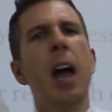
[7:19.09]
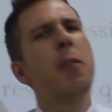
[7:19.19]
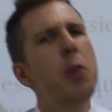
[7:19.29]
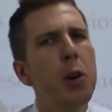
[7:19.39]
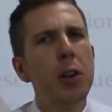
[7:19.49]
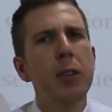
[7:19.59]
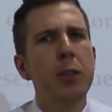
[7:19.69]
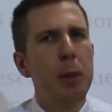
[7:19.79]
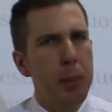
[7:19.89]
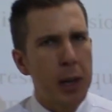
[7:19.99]
Have you heard
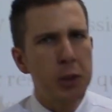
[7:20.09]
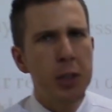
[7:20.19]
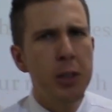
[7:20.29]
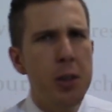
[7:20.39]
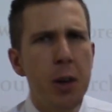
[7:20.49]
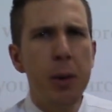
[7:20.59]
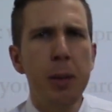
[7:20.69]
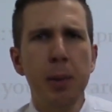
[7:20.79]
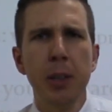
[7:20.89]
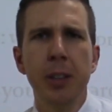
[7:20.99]
of depression? Do you know what
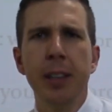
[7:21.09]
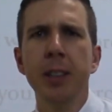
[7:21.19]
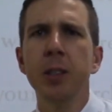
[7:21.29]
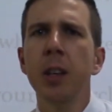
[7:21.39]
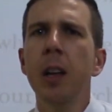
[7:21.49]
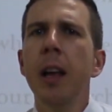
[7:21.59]
depression is?